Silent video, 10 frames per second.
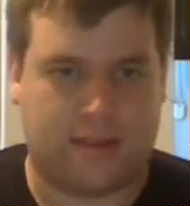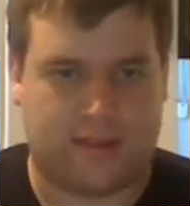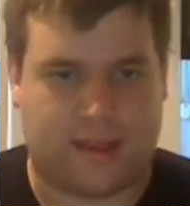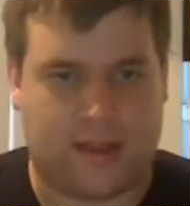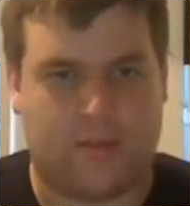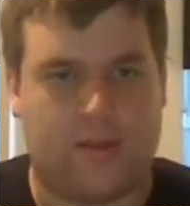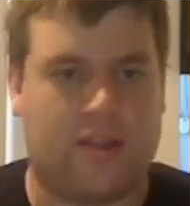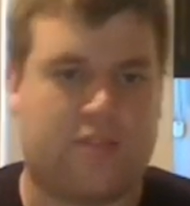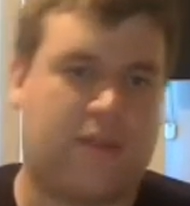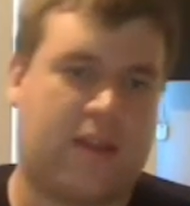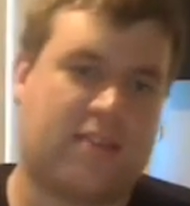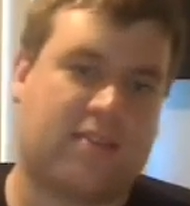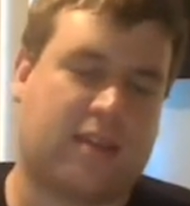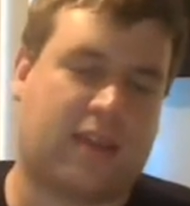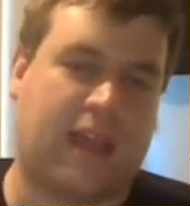these out as fast as
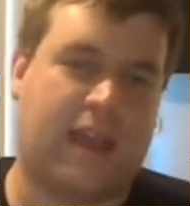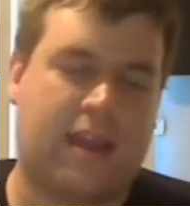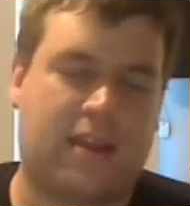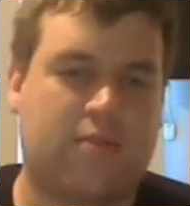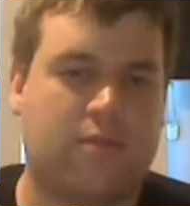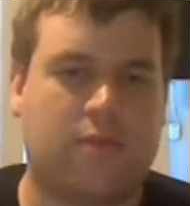I can